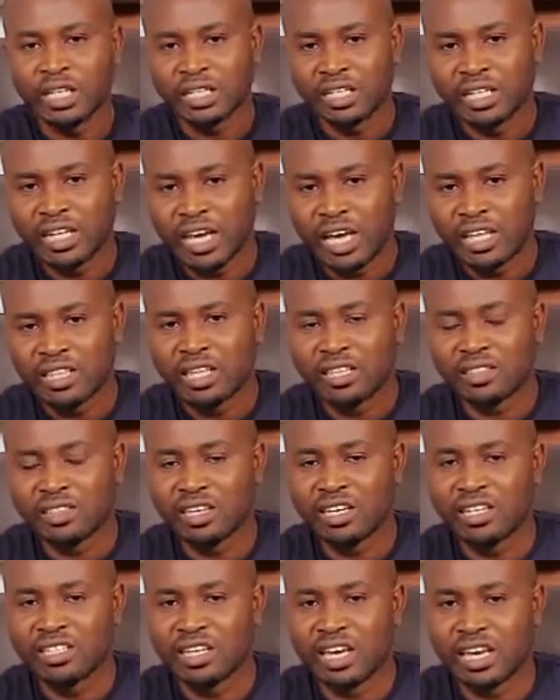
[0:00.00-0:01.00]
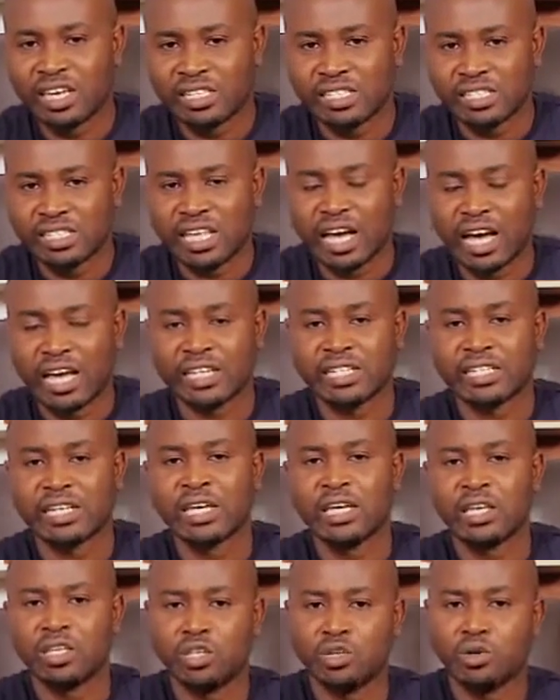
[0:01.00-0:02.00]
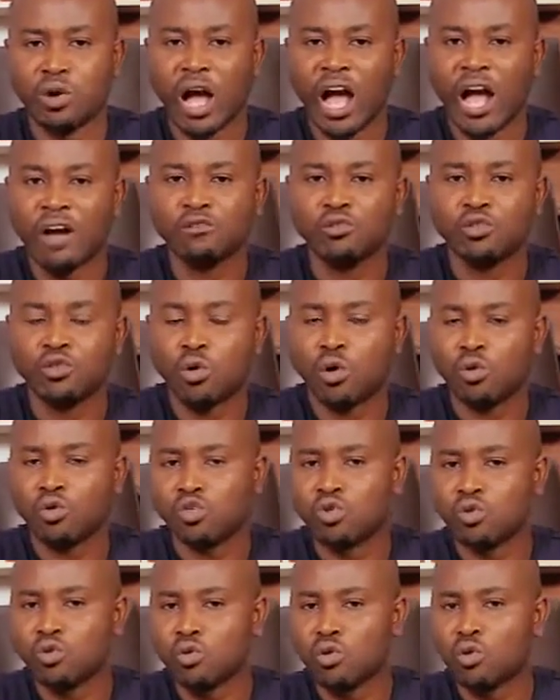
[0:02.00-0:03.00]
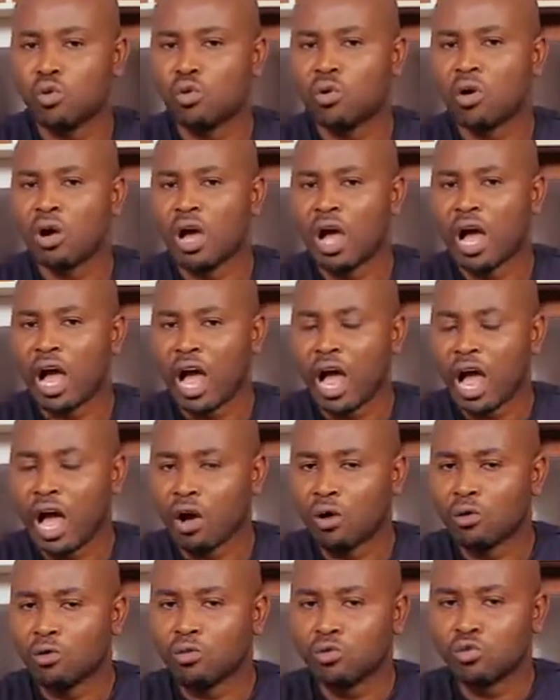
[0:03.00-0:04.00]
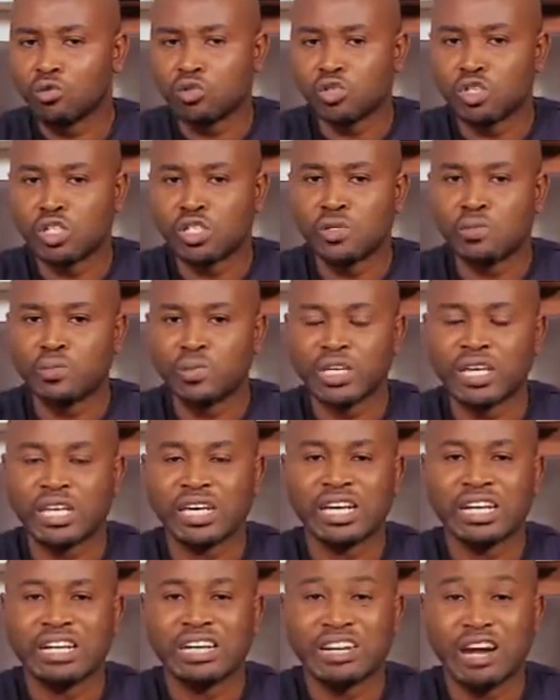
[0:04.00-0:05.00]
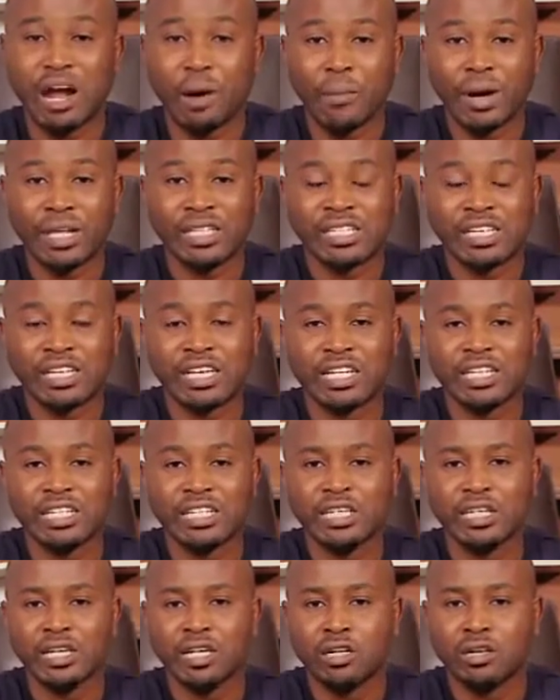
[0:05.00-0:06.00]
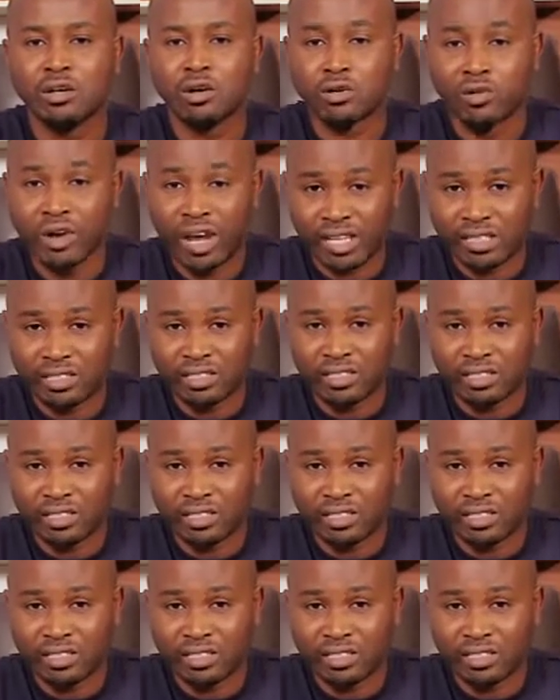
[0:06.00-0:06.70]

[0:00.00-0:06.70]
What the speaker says: The other thing is that you have to also know how to speak grammatically correct.